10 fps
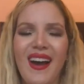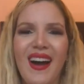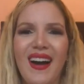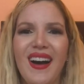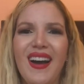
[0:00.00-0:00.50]

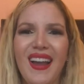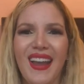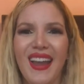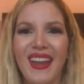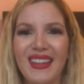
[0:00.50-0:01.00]

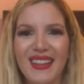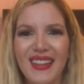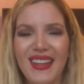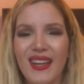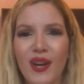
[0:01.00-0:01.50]

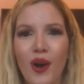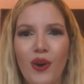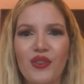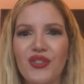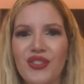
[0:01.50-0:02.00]
at
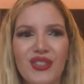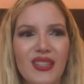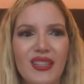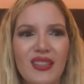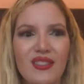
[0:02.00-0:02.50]
all,
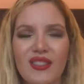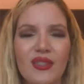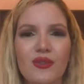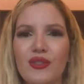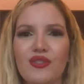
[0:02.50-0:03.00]
she
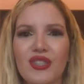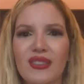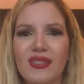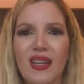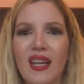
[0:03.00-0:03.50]
will
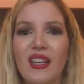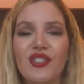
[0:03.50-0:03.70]
just,